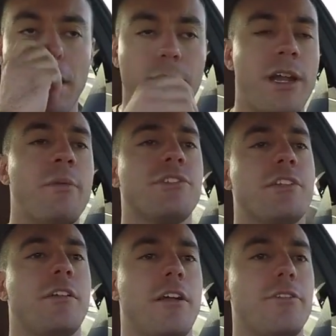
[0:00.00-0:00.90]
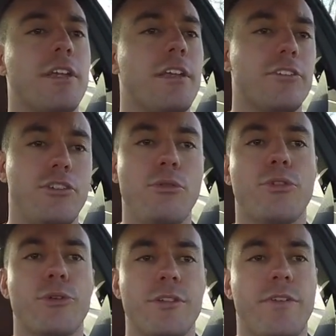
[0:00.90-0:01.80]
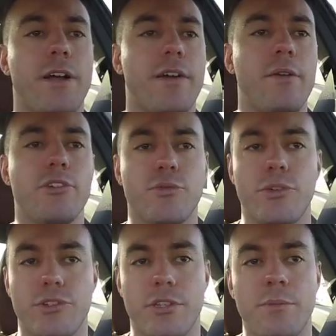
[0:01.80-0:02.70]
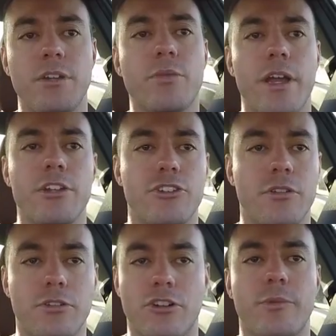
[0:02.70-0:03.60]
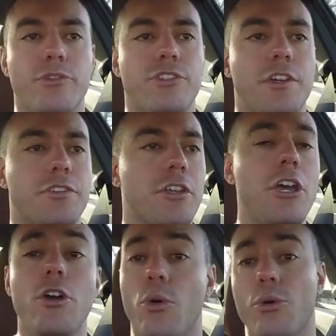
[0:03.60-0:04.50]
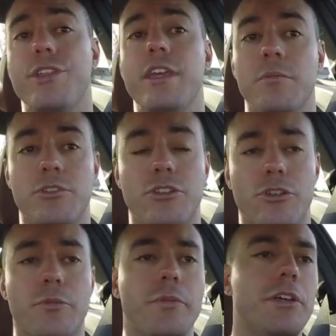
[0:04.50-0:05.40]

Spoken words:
But I was set on either getting a 235i, which was the mid-range Turbo 6, or the M2.